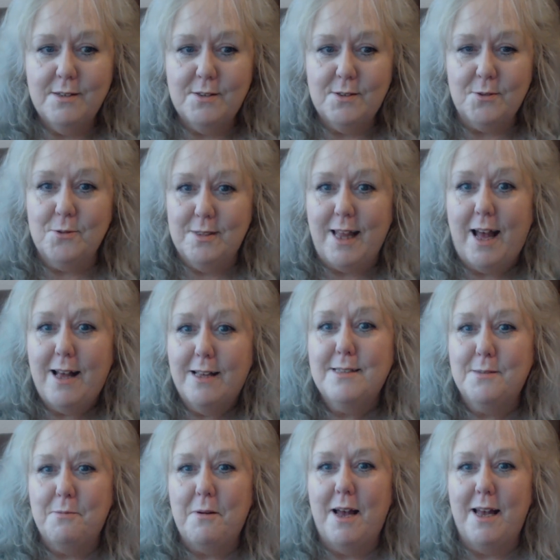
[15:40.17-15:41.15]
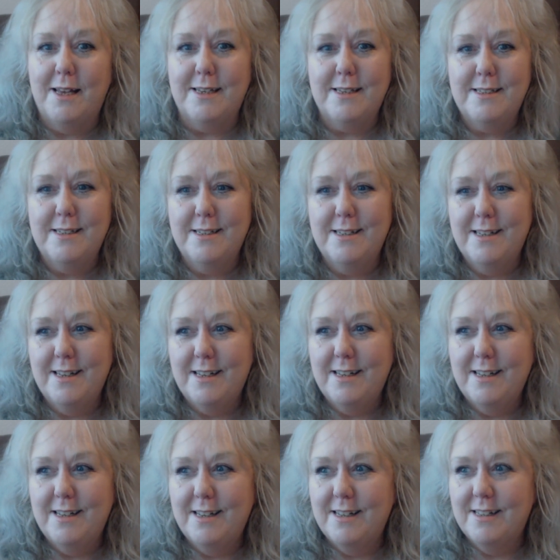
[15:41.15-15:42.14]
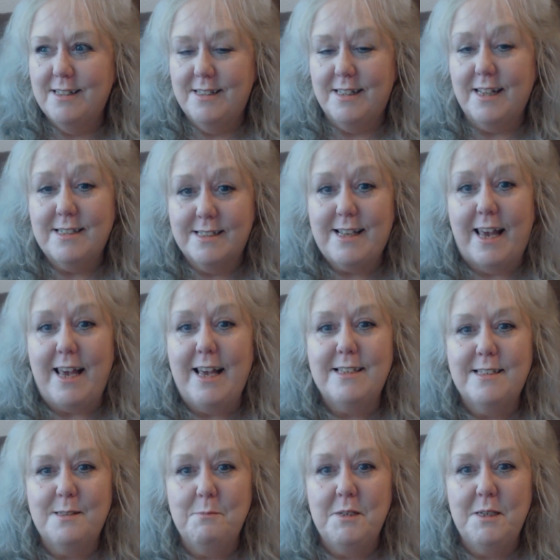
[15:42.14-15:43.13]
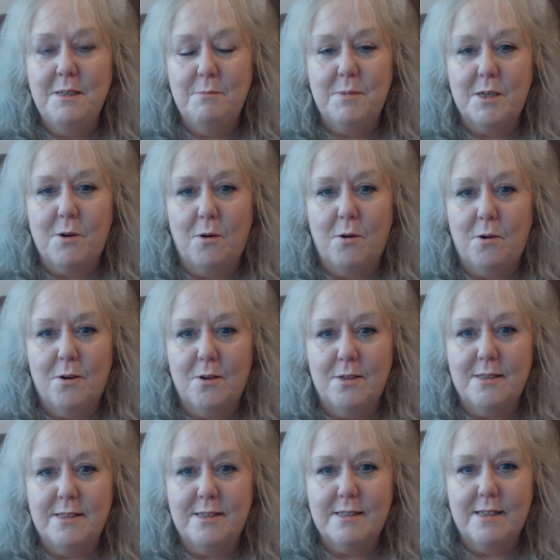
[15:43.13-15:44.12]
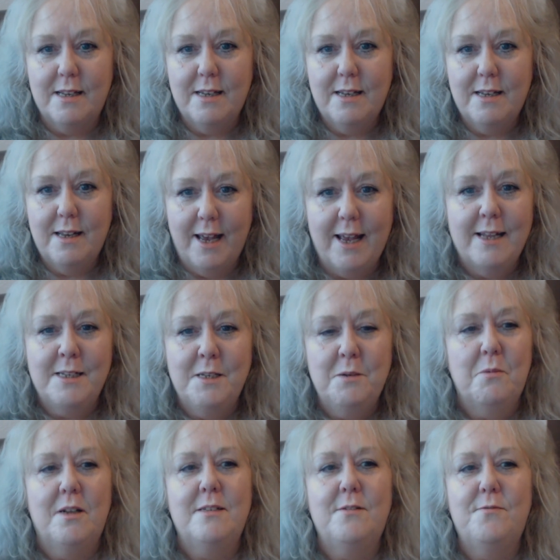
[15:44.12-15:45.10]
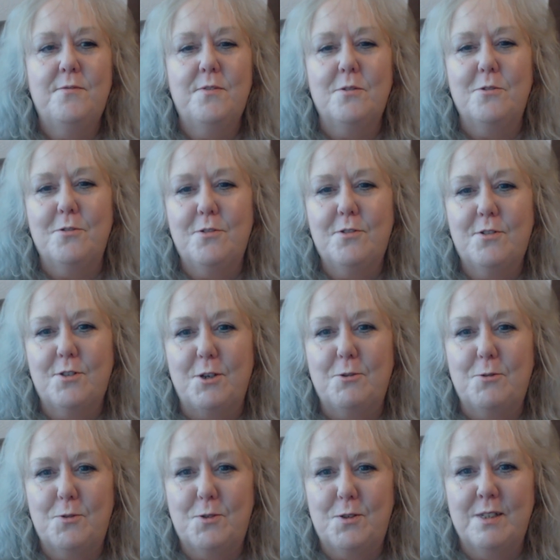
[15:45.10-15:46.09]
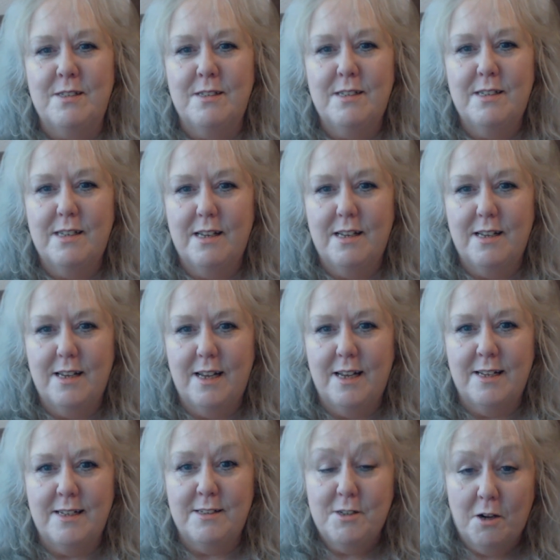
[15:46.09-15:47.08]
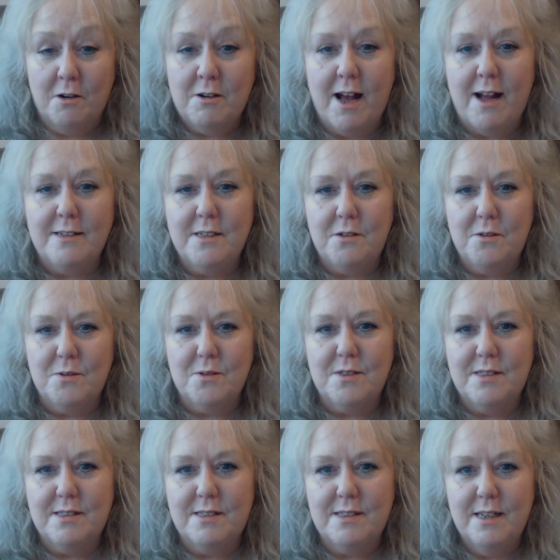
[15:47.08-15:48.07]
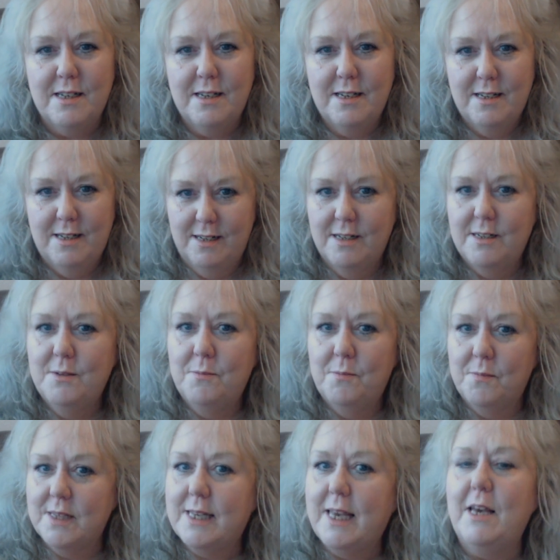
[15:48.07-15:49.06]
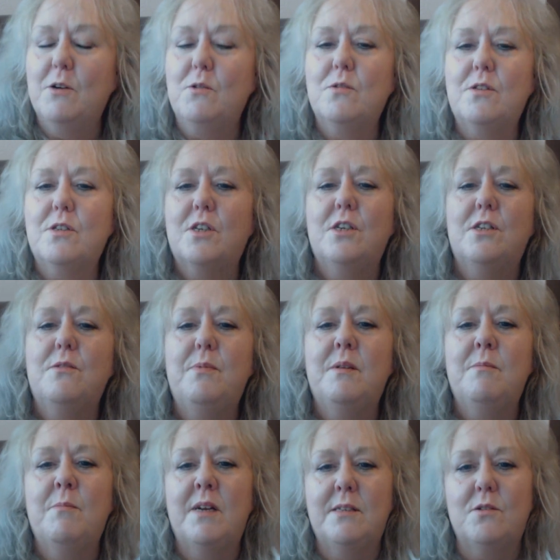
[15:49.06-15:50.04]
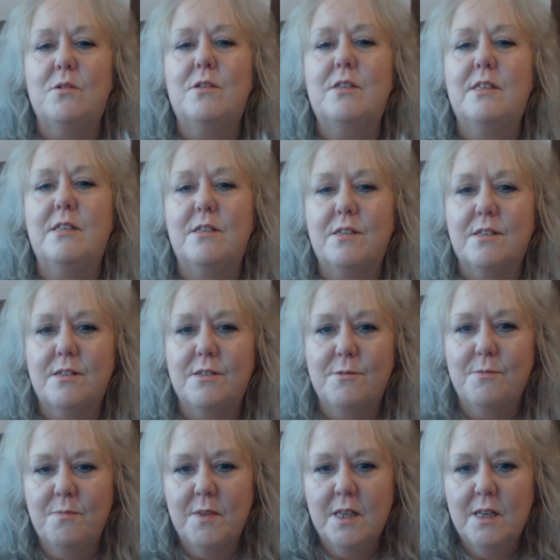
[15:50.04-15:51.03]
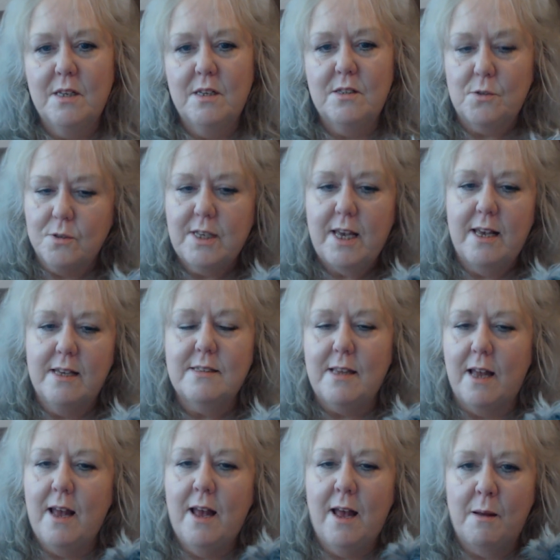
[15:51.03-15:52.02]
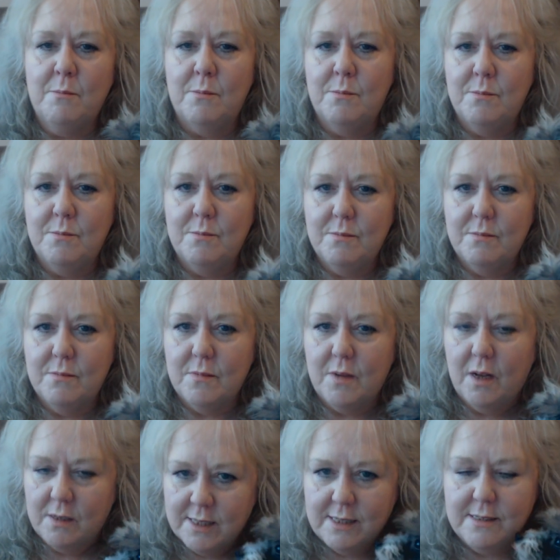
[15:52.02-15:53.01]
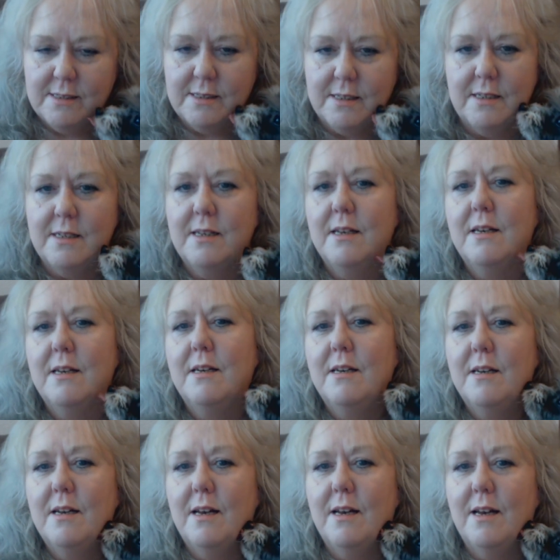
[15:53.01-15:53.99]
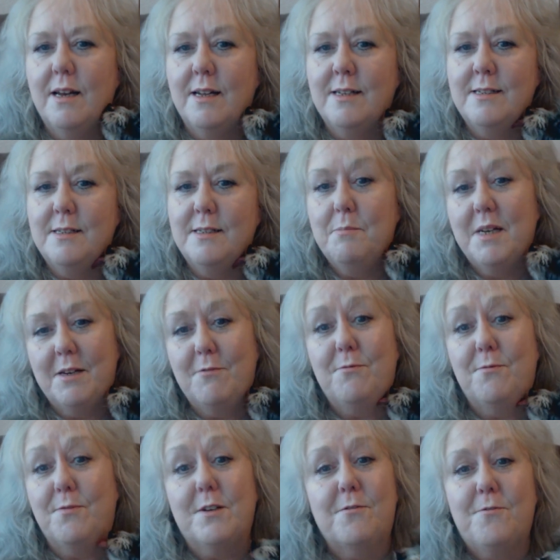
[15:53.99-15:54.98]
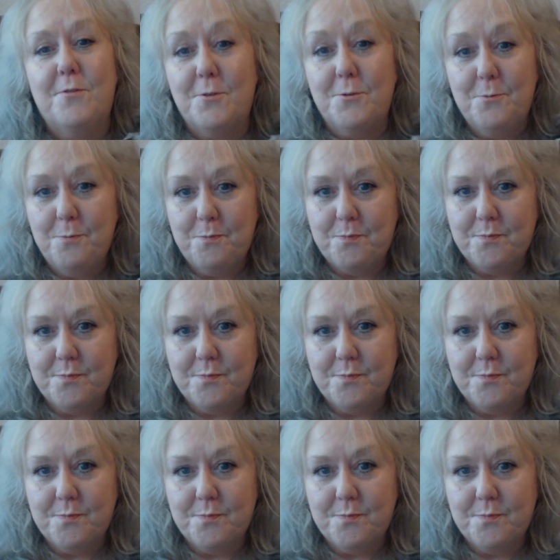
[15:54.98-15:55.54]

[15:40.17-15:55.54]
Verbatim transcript: So that's why this gets me, because any one of those children and young adults killed could have been my daughters. So yes, I am uneasy and a bit fearful.